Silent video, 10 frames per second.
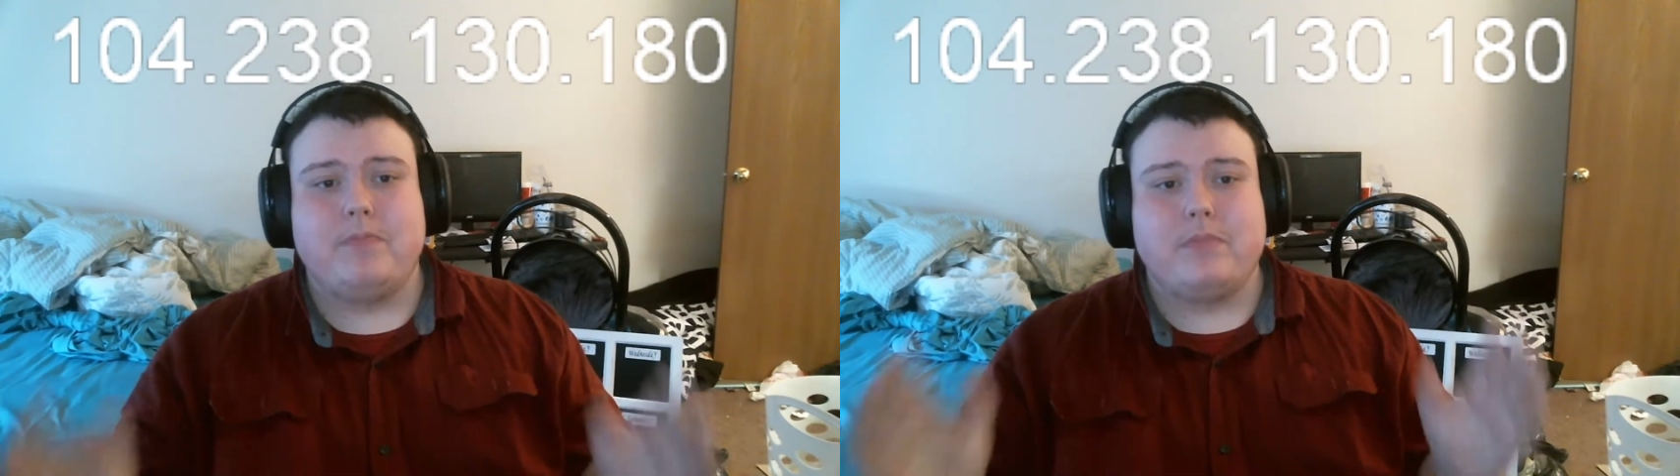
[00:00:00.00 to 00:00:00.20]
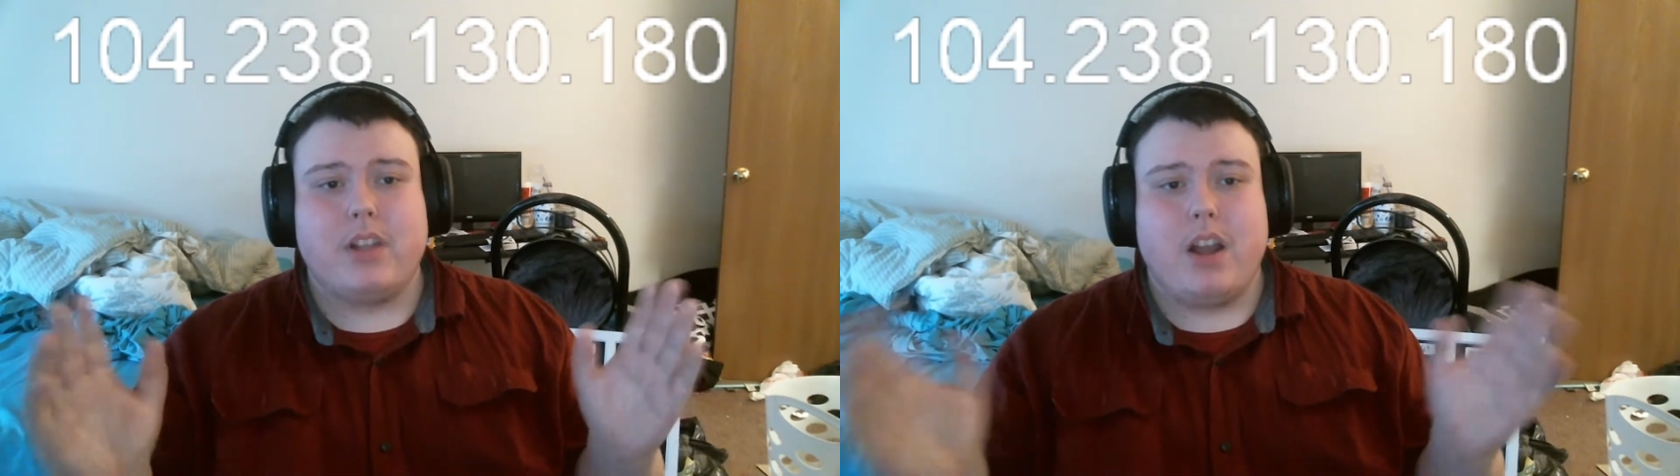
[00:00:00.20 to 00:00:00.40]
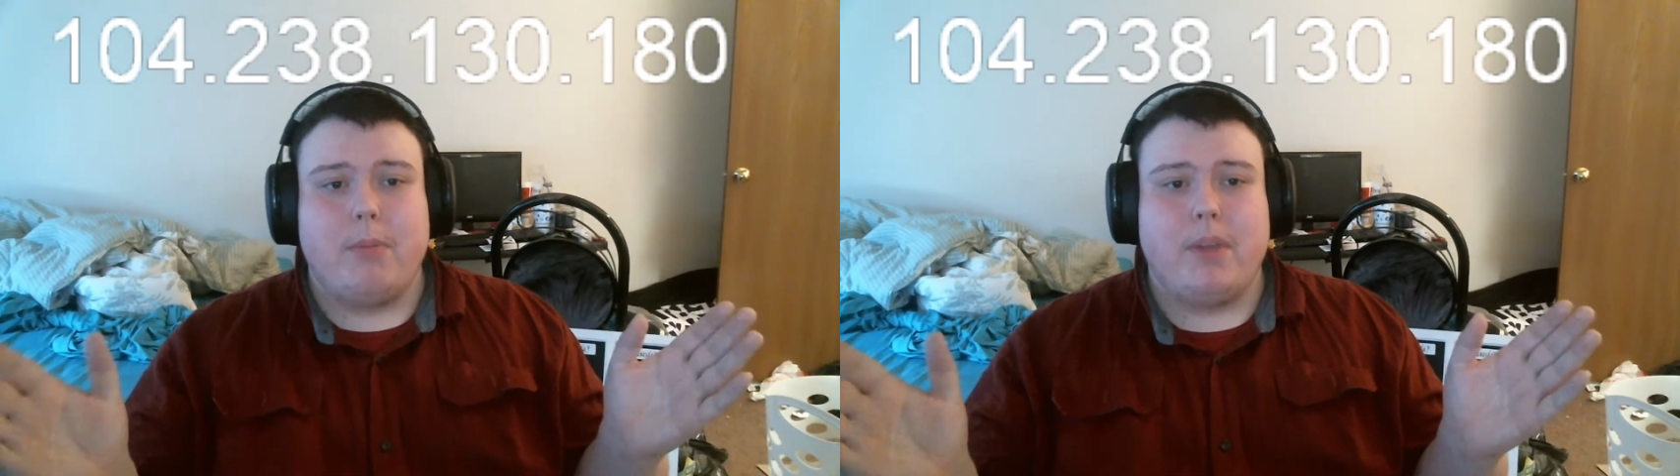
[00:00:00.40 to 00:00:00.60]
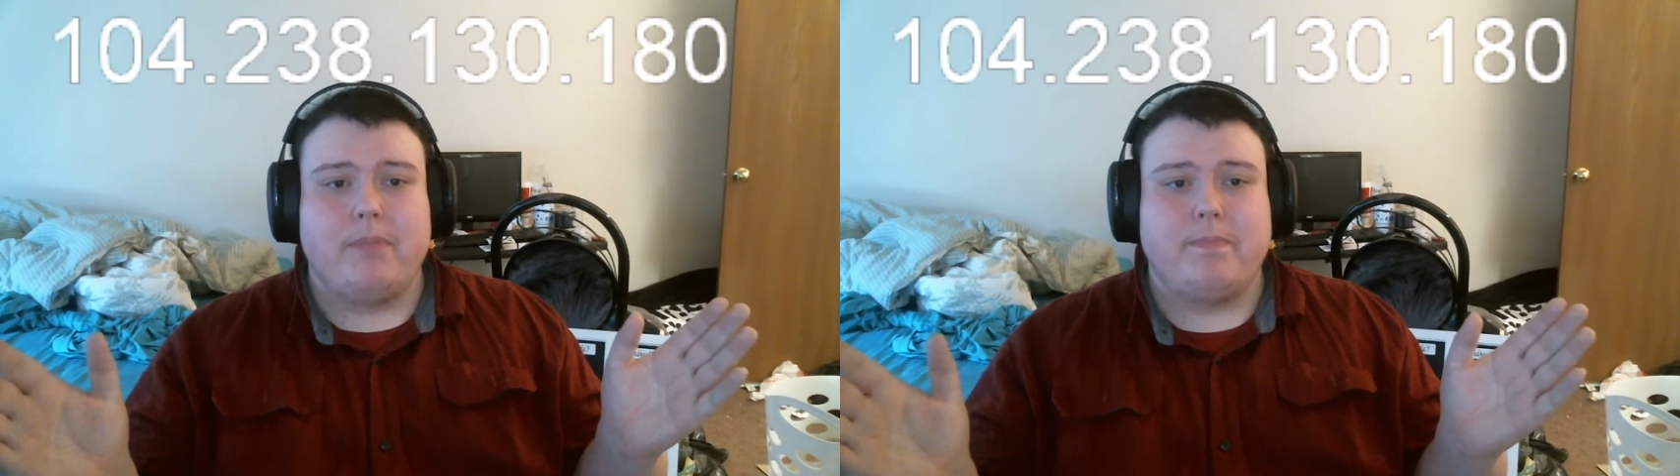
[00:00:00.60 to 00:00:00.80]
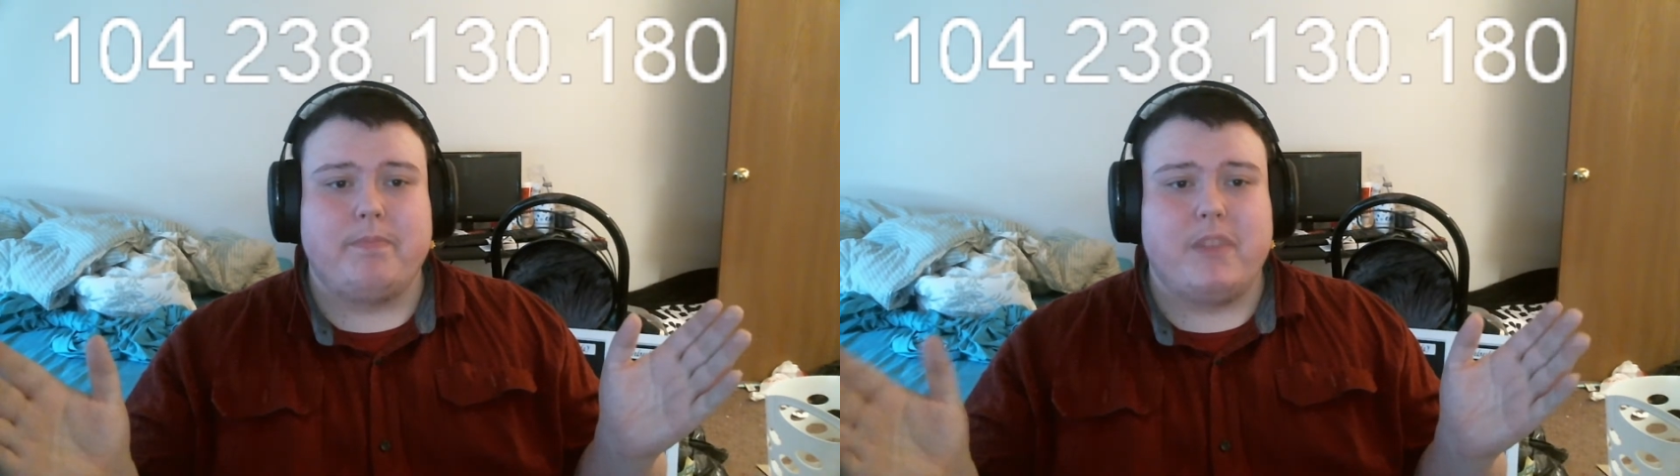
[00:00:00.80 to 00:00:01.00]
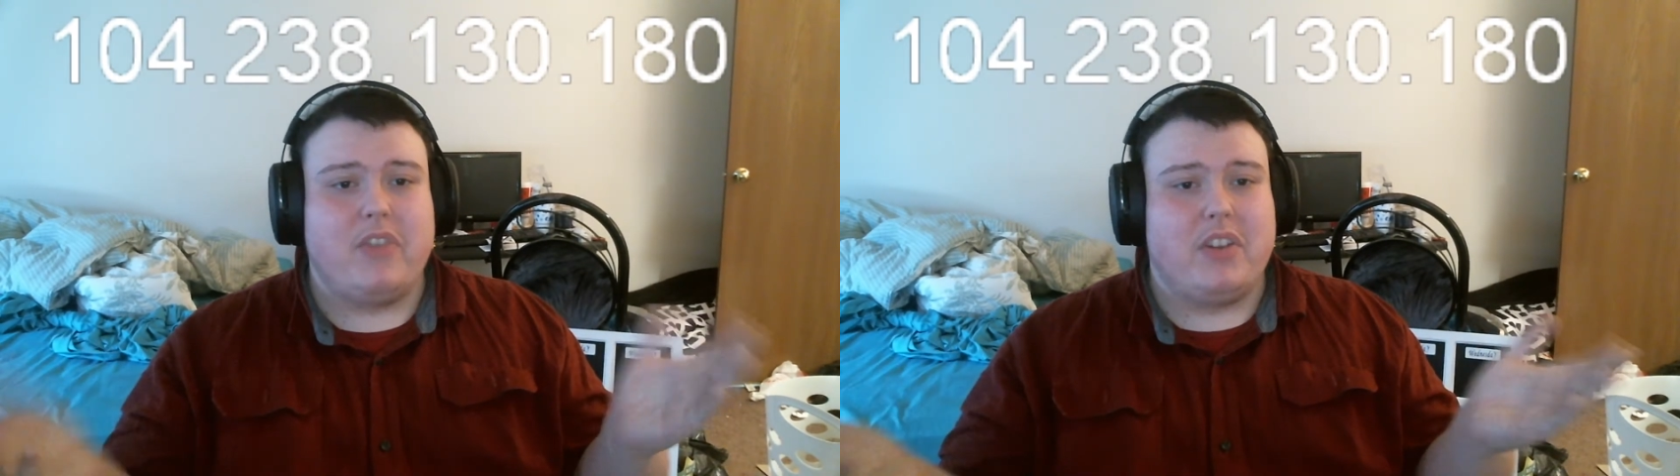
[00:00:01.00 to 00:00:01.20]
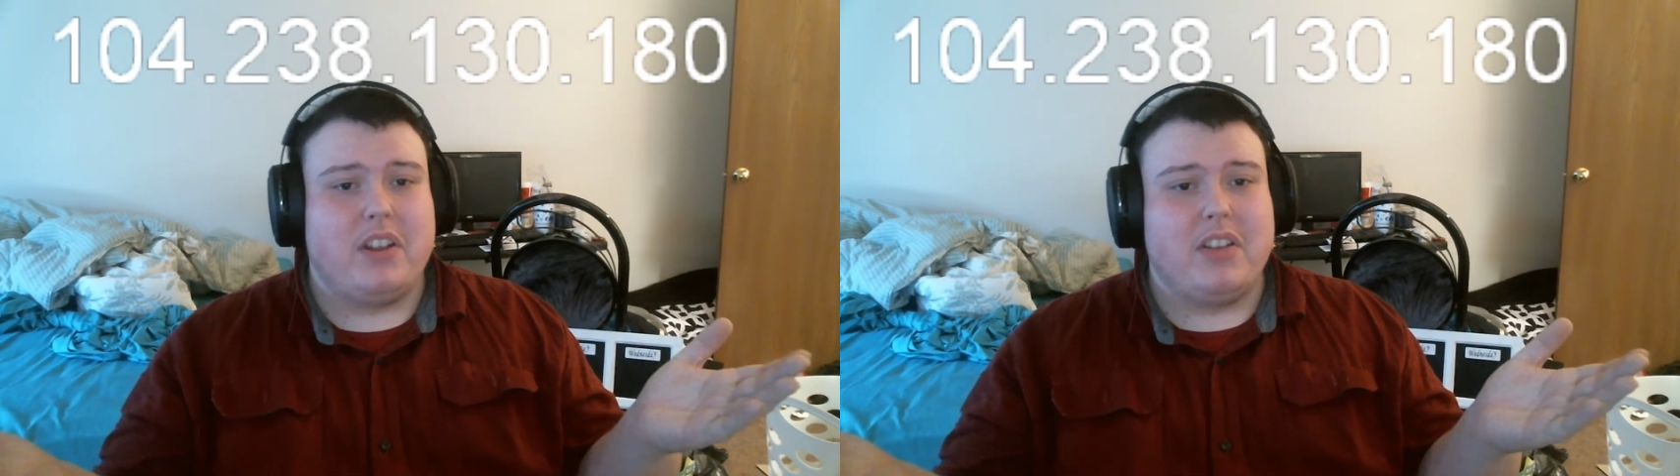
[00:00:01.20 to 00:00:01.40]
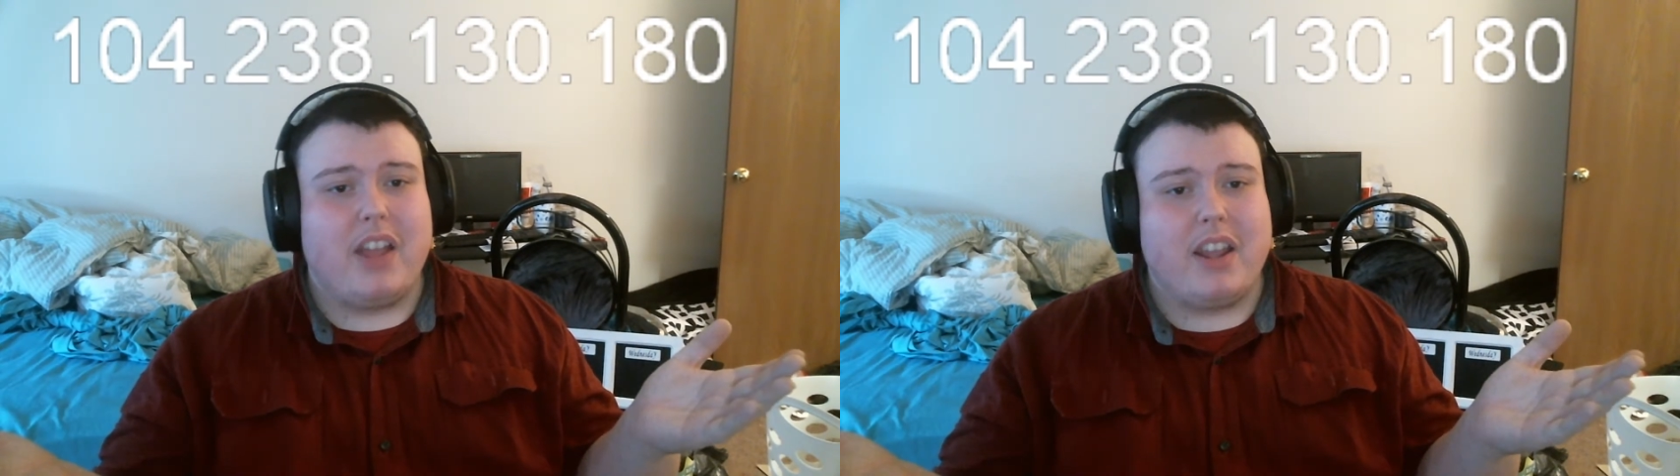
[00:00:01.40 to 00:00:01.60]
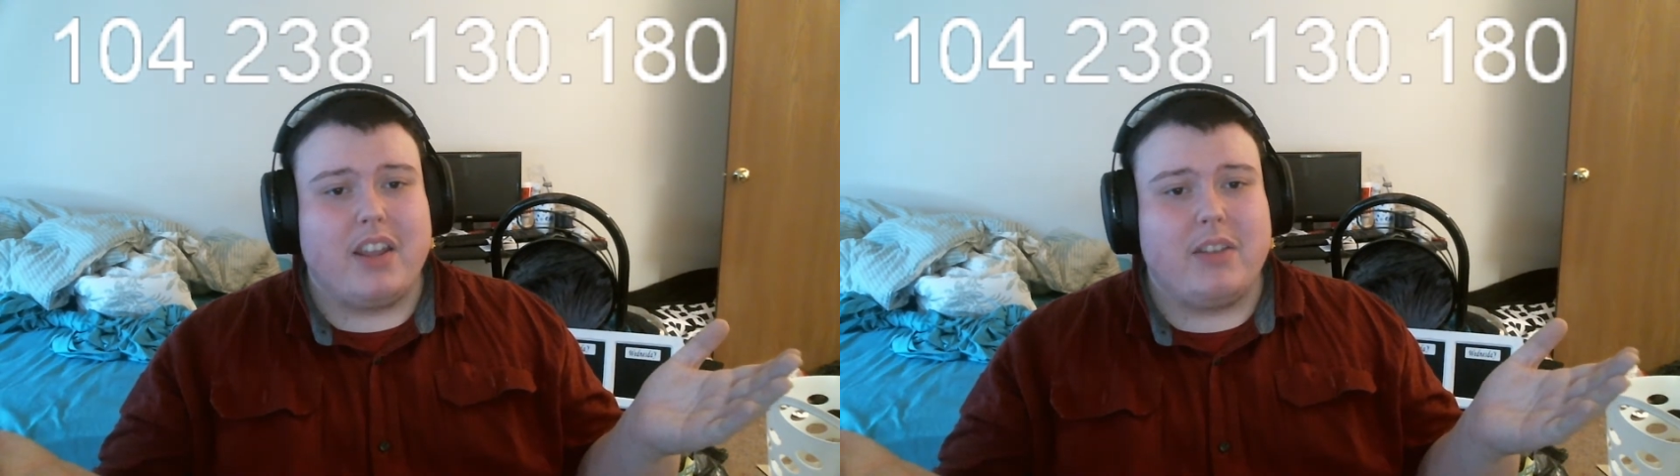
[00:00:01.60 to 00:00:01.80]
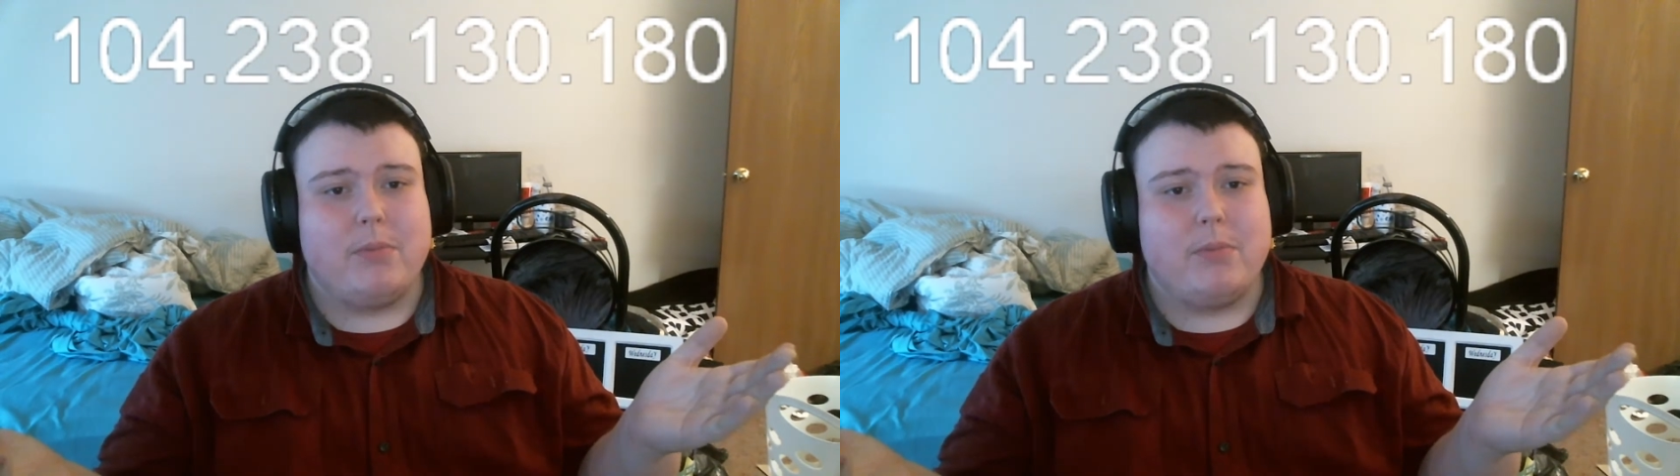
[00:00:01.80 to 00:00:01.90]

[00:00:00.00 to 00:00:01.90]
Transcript: comment if you didn't like it